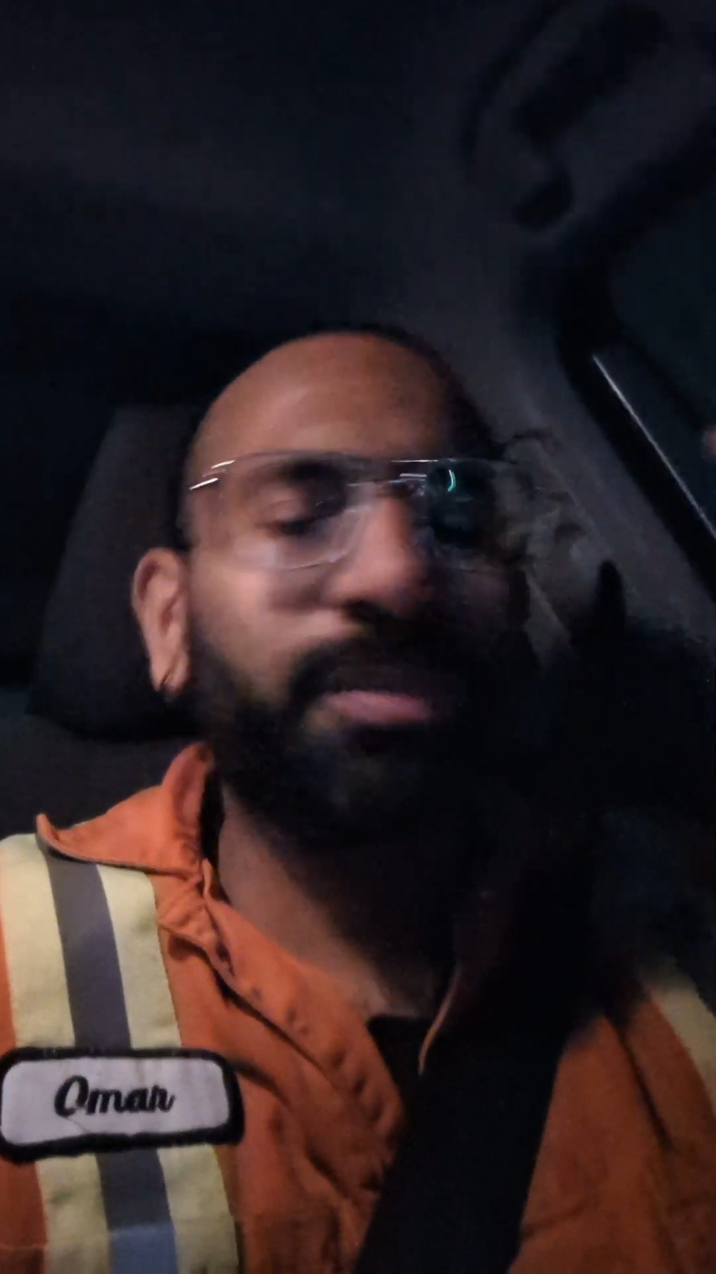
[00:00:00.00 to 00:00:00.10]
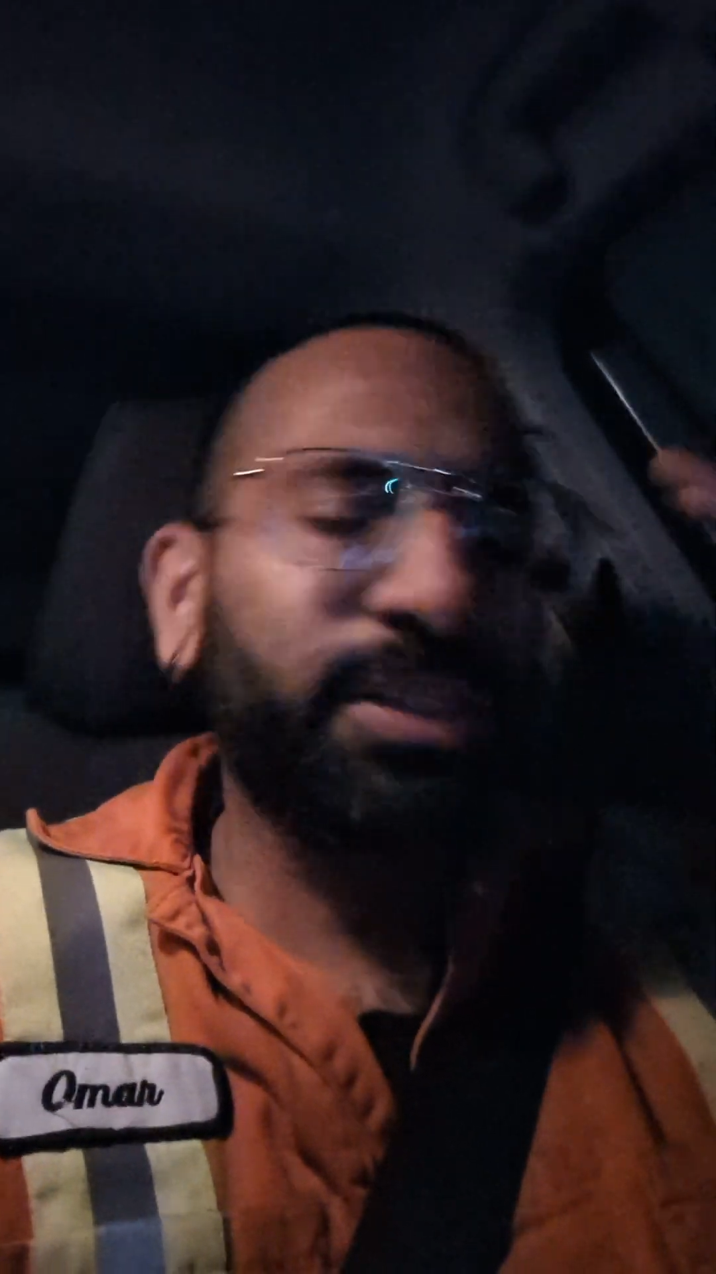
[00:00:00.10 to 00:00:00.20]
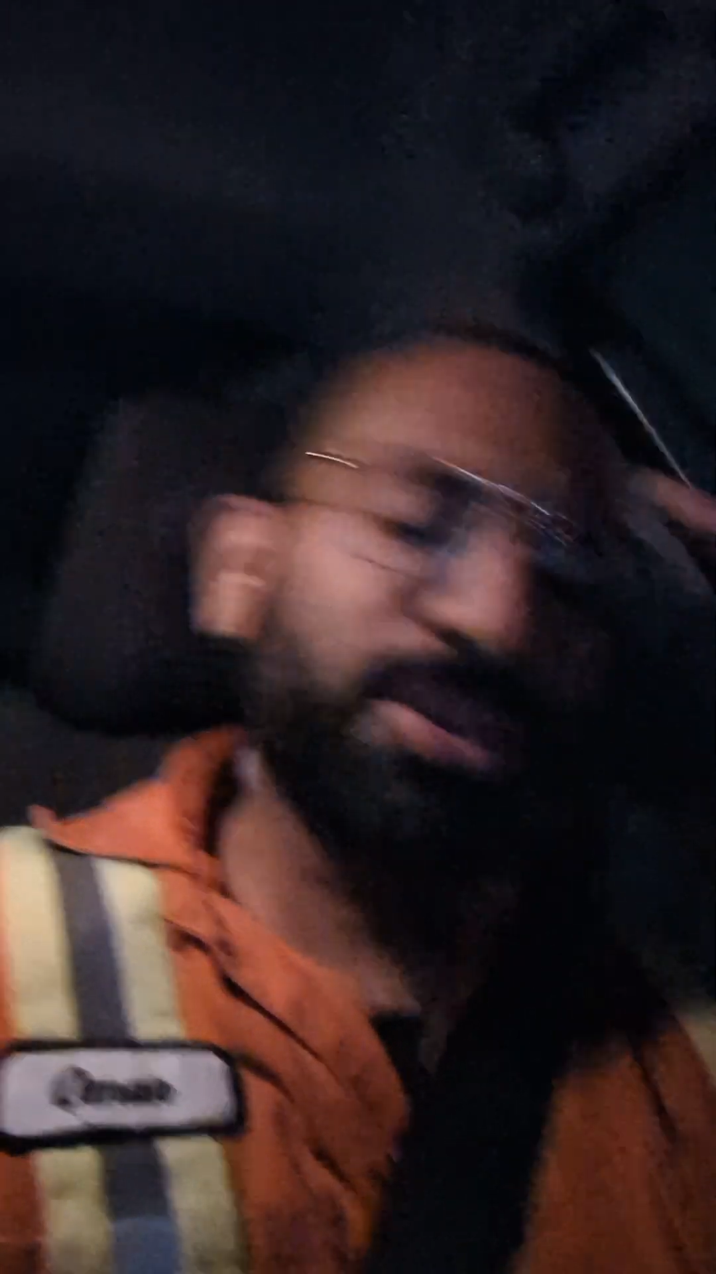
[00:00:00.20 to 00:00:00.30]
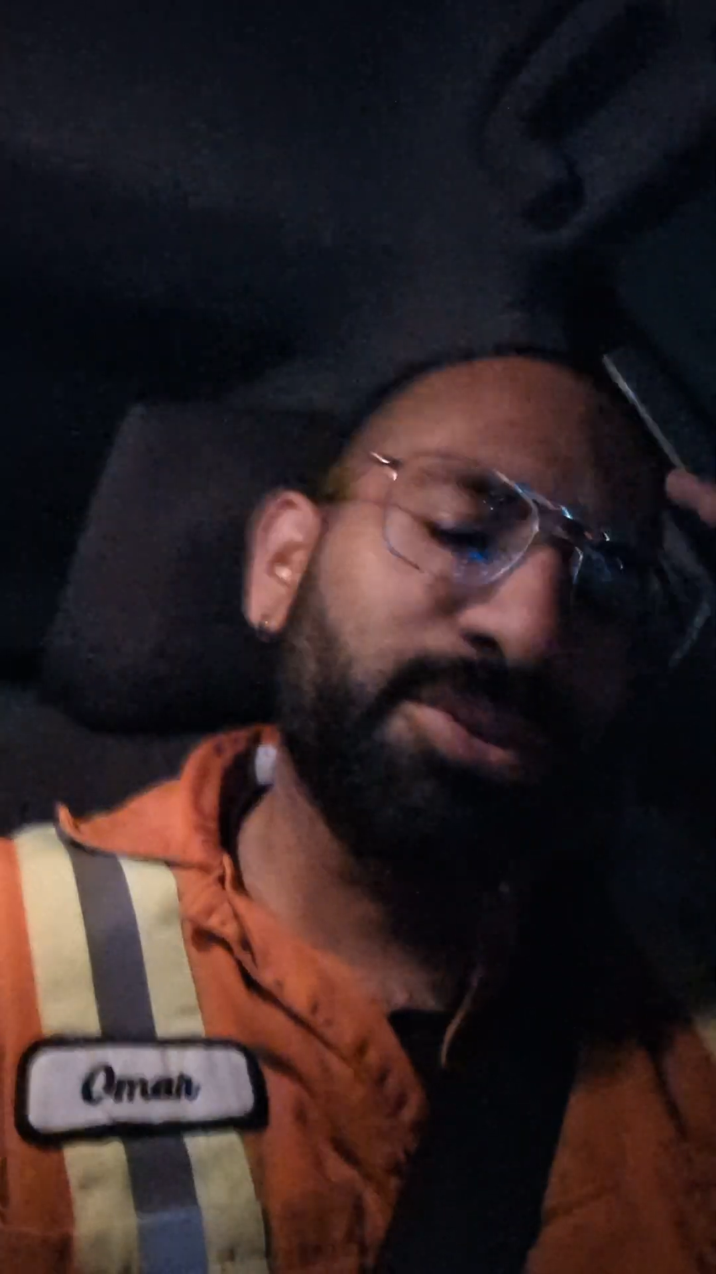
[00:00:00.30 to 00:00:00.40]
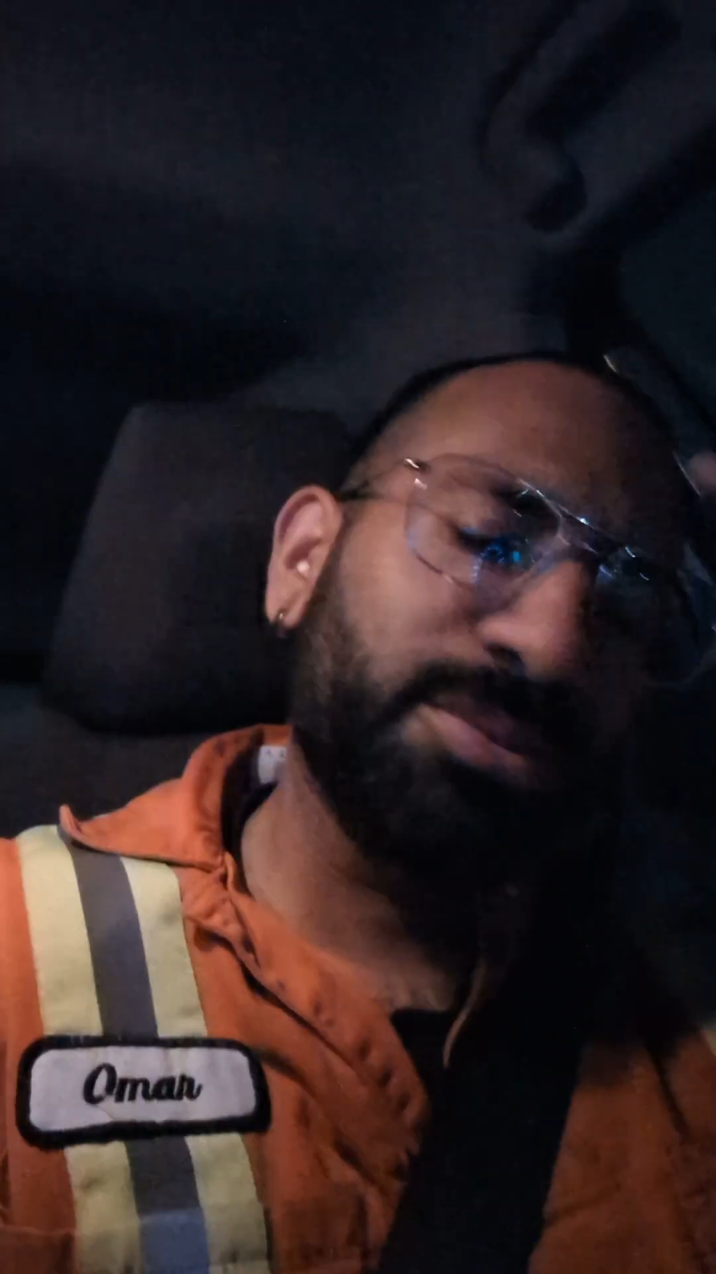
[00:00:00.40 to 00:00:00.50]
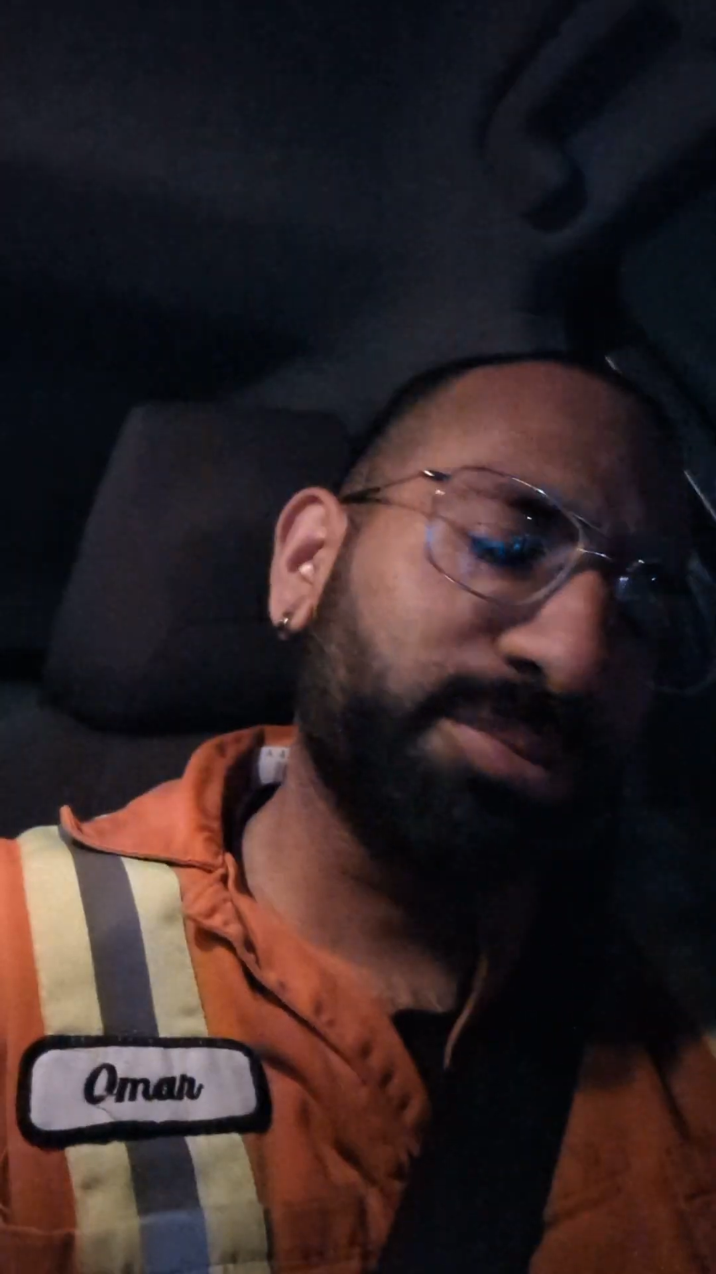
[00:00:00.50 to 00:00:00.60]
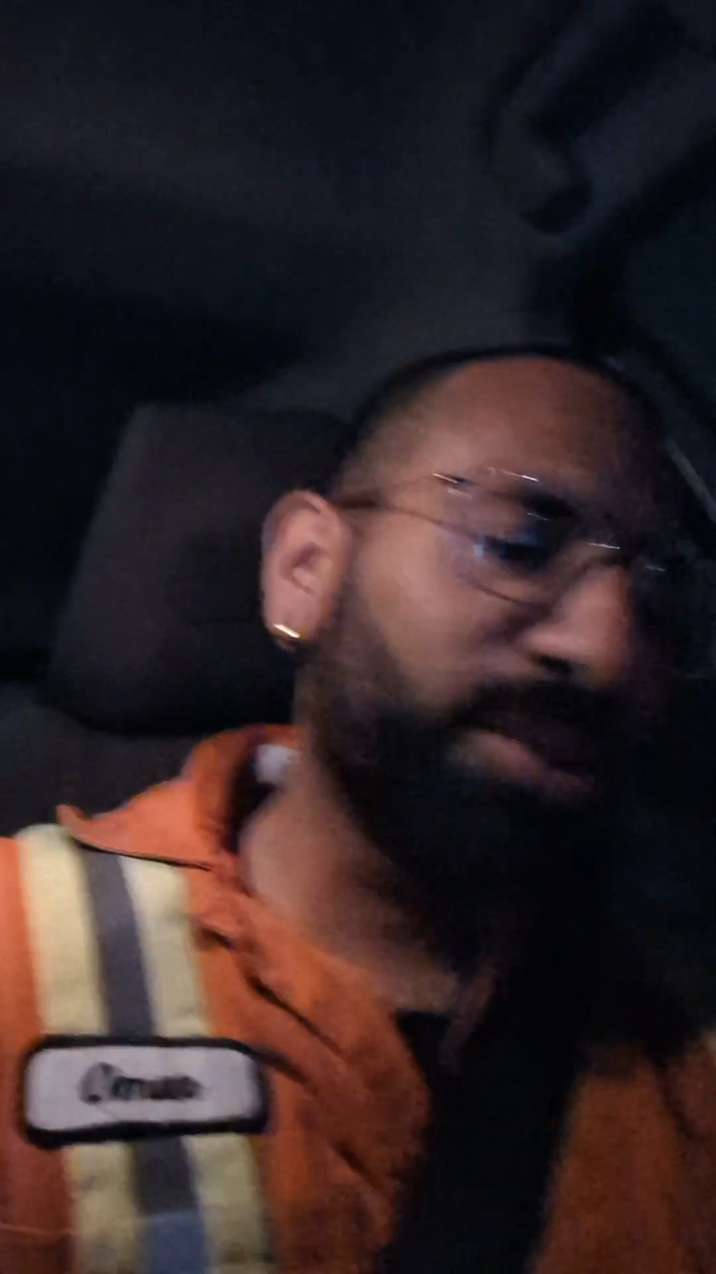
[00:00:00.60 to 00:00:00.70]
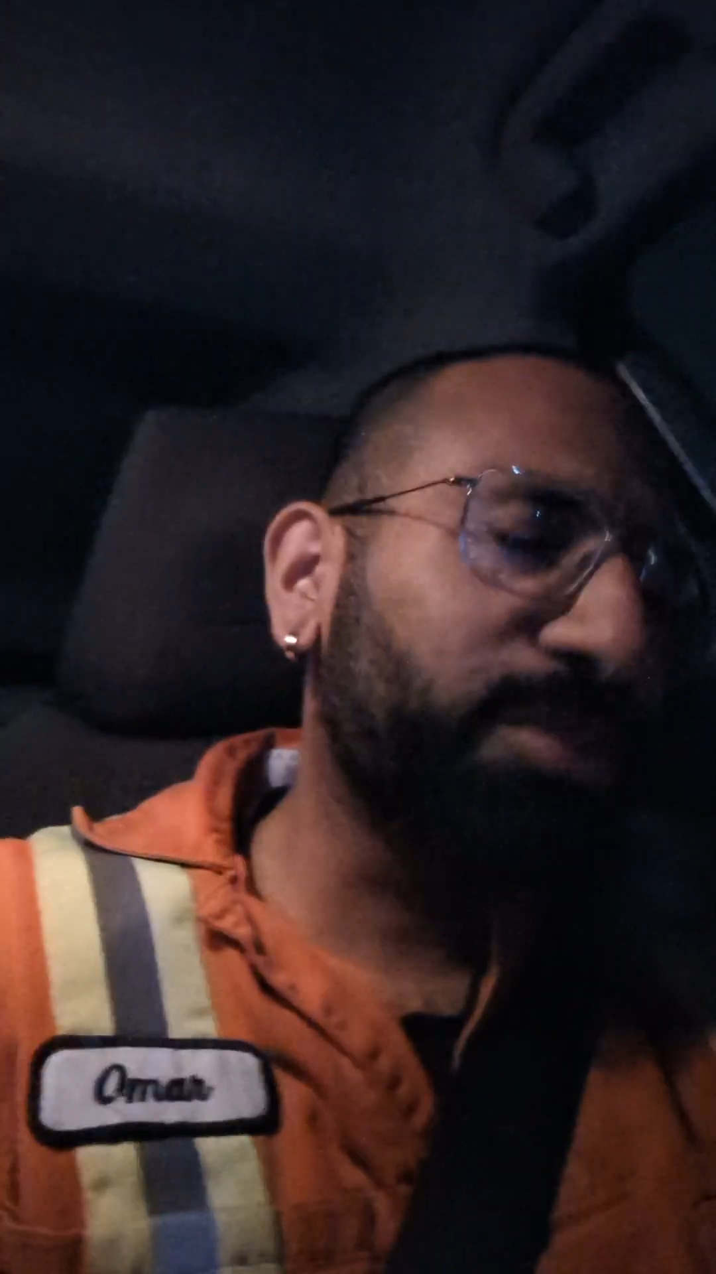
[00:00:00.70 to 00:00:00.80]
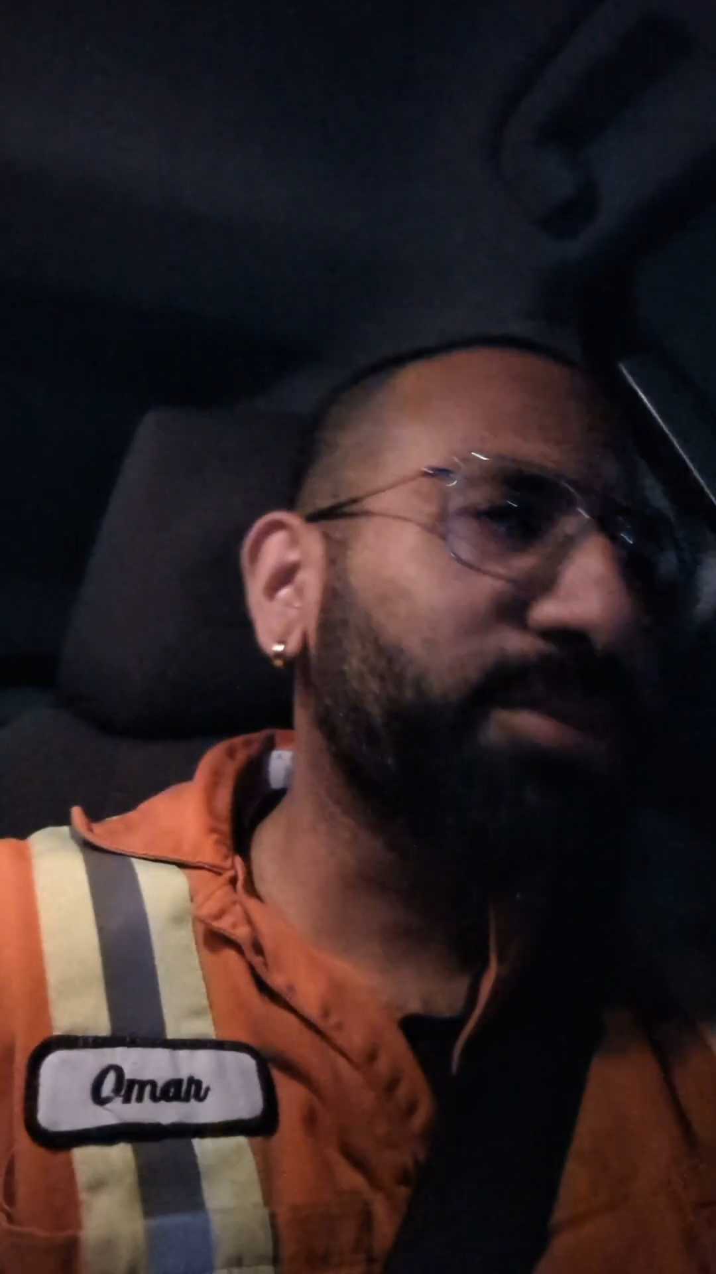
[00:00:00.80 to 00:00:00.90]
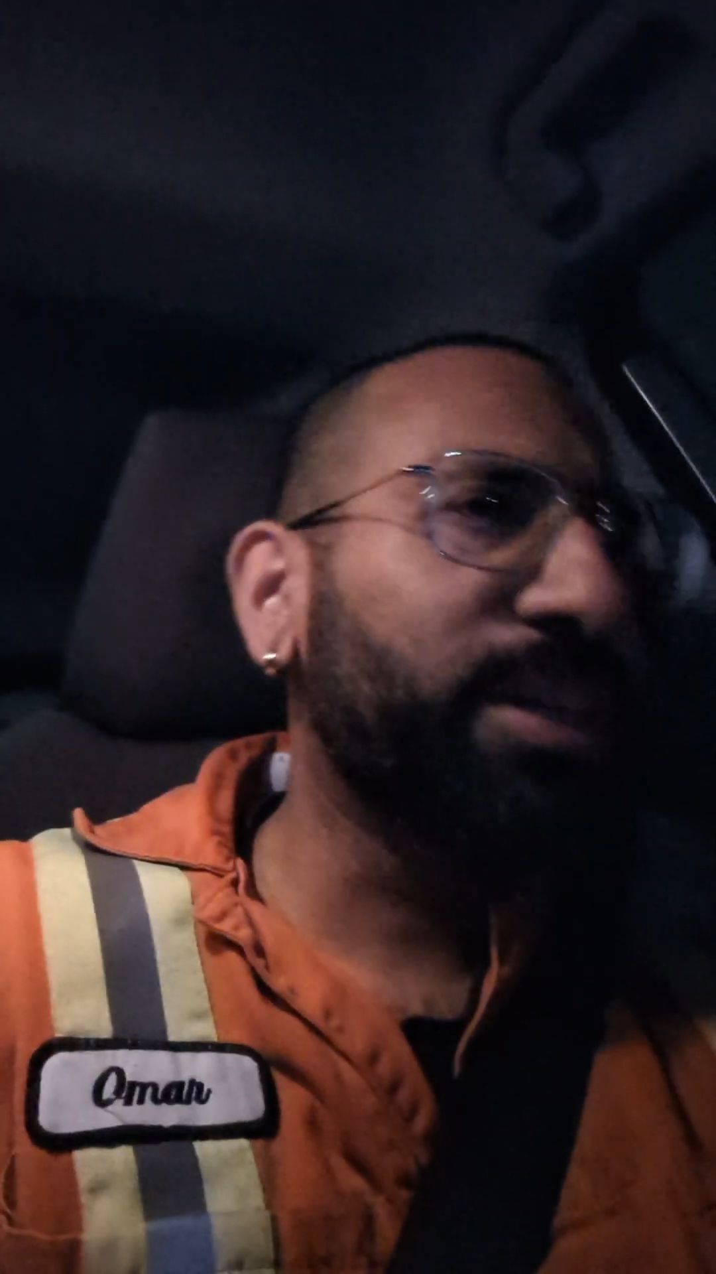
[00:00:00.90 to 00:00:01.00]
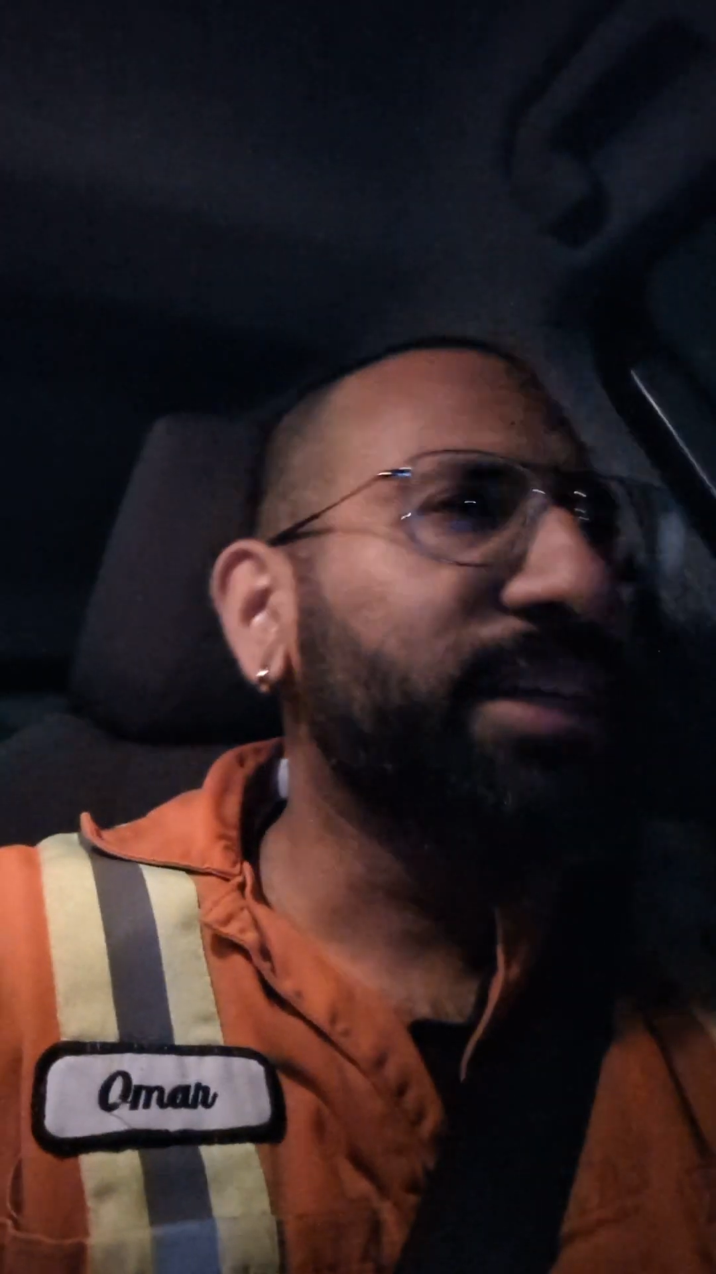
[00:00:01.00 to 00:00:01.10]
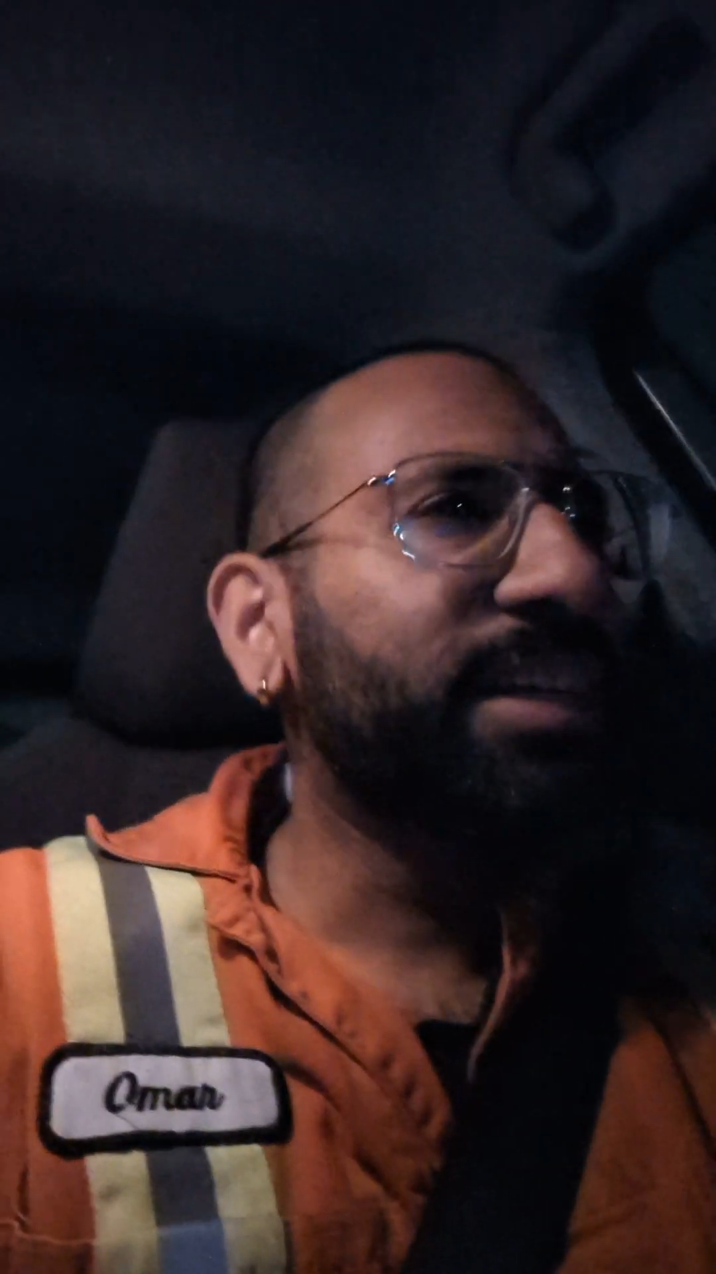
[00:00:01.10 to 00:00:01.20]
but no.